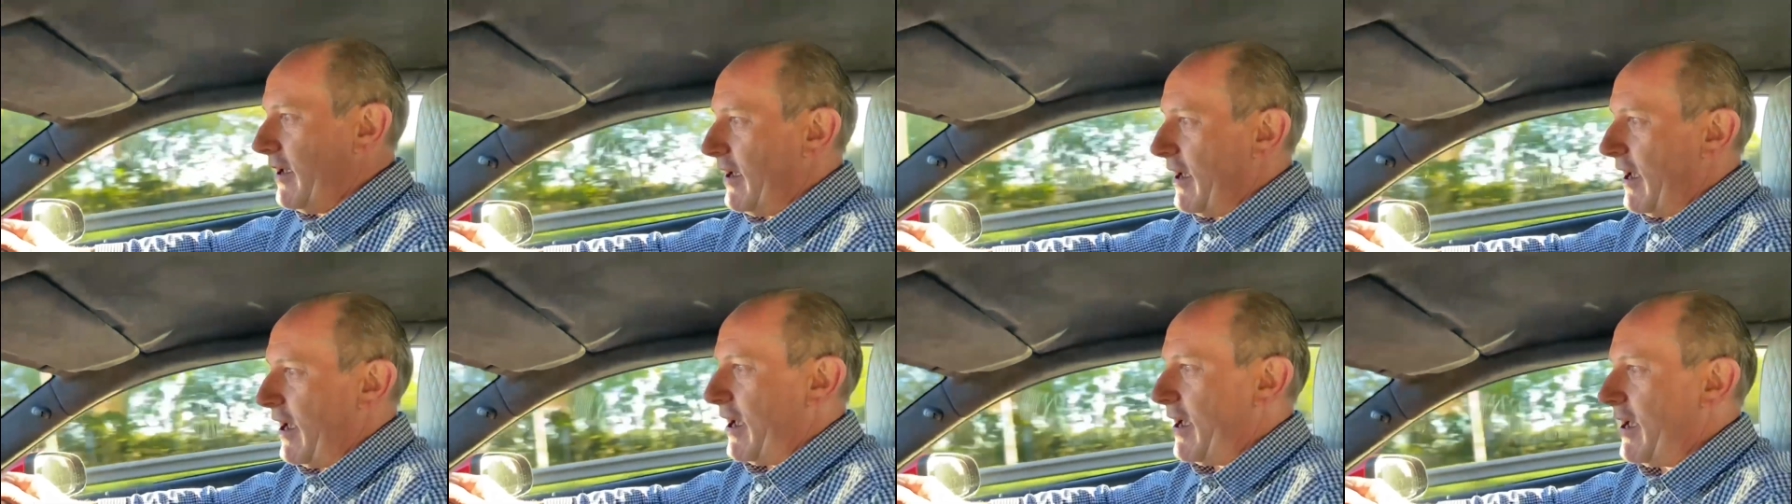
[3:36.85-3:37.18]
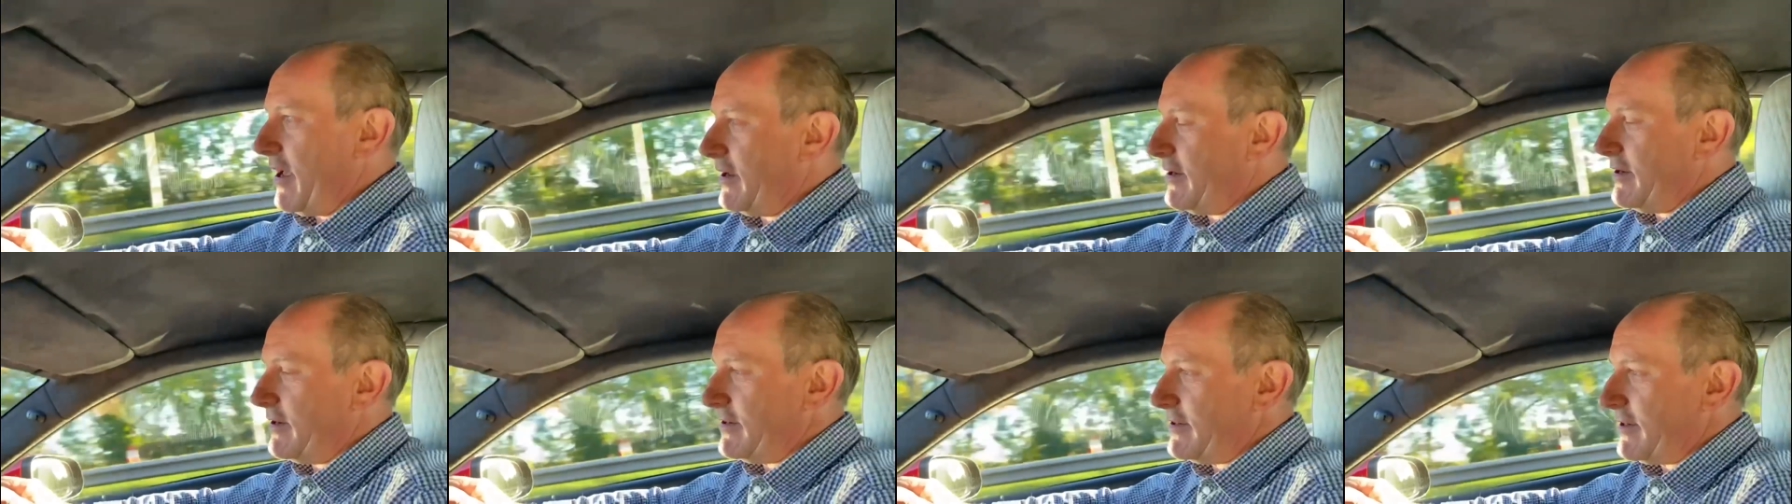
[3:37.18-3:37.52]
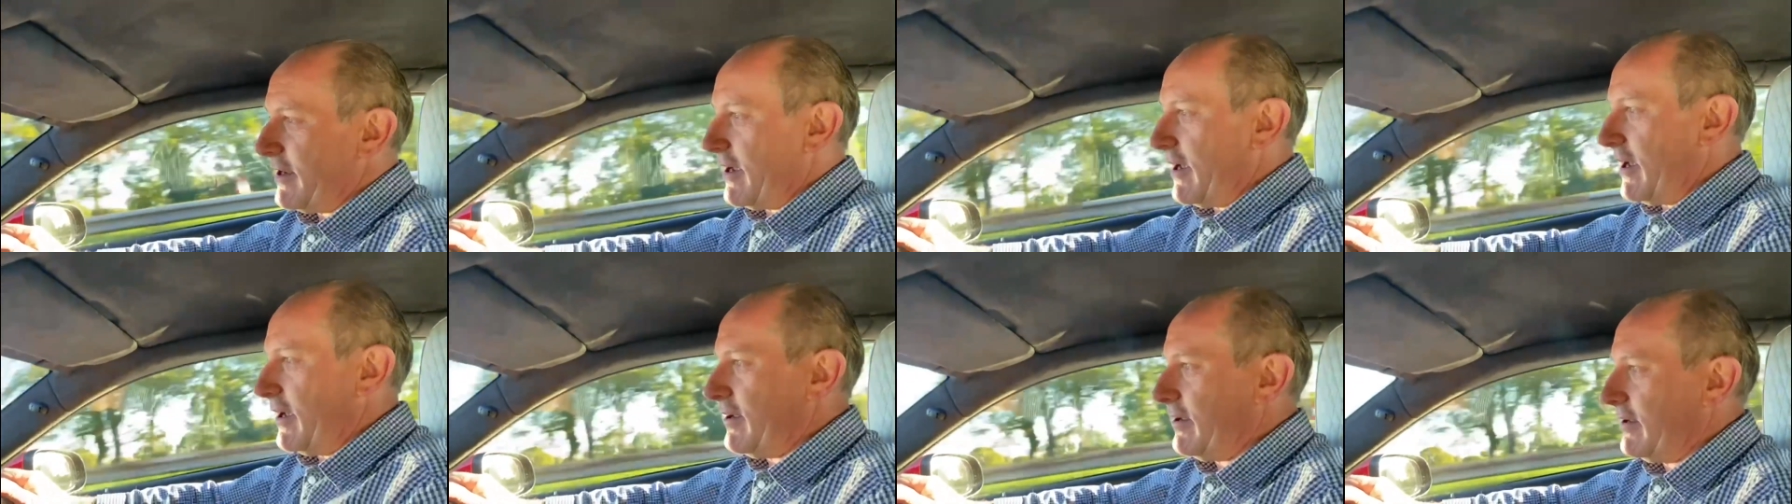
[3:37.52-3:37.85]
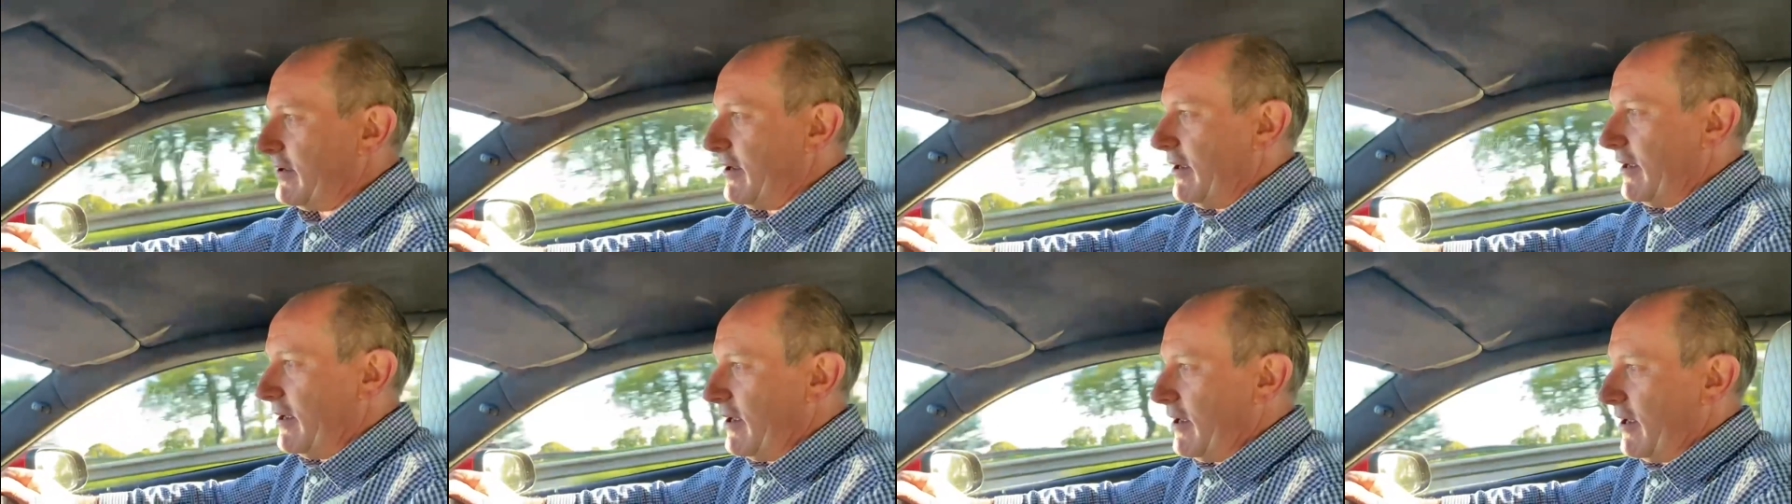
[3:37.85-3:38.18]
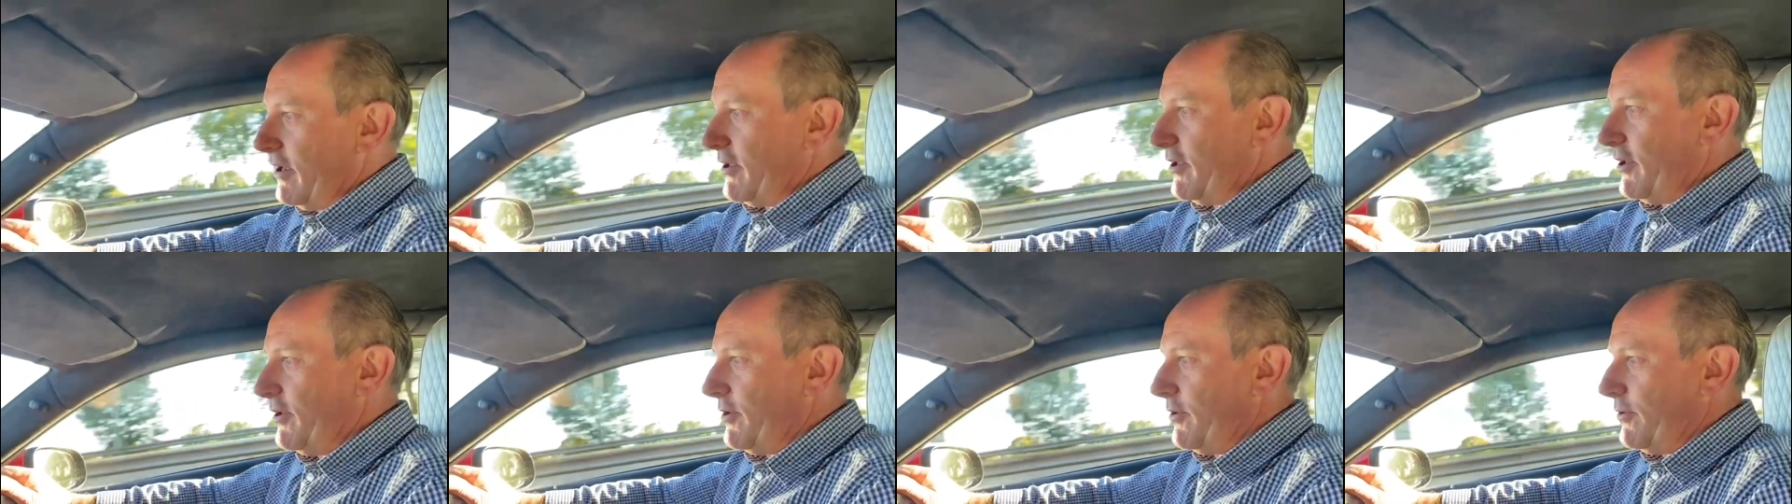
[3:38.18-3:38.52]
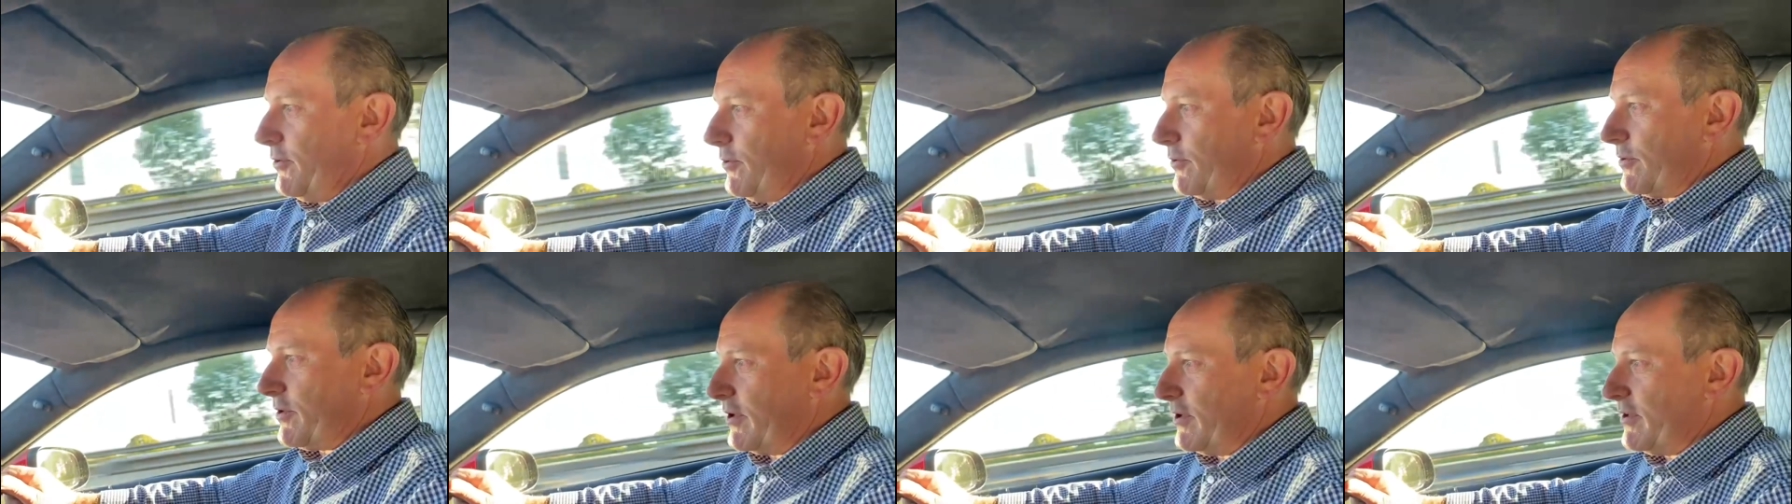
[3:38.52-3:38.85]
and
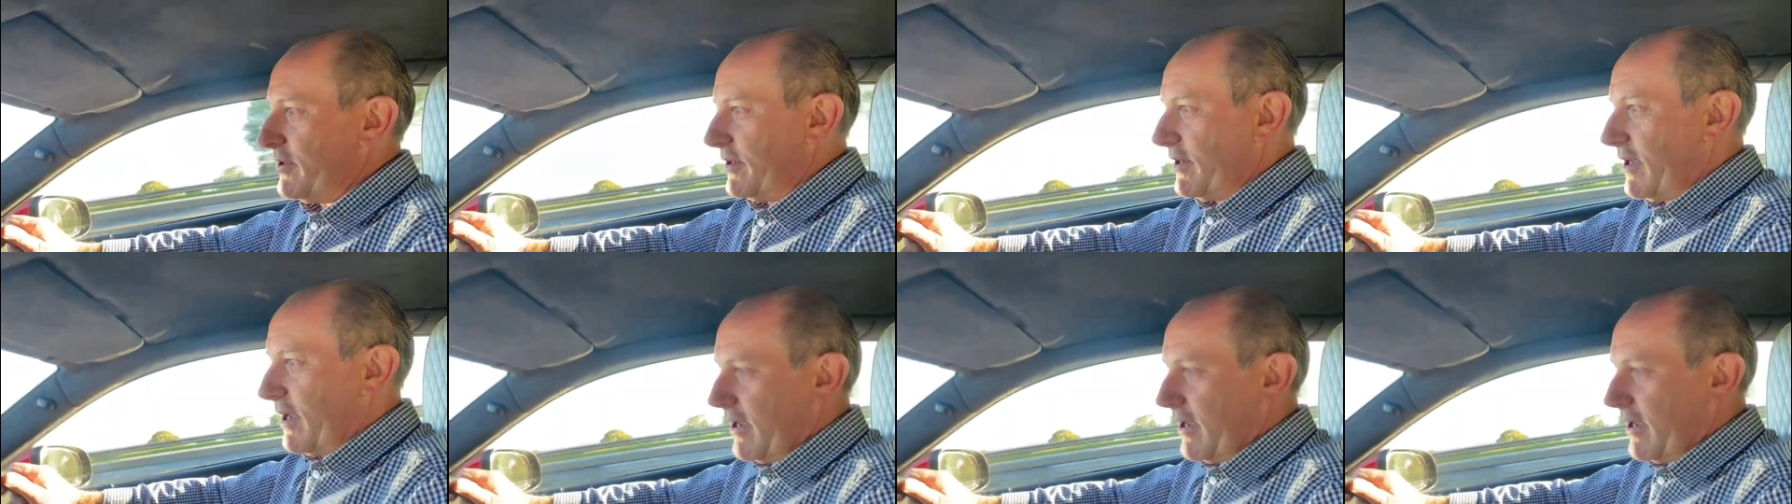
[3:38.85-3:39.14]
you can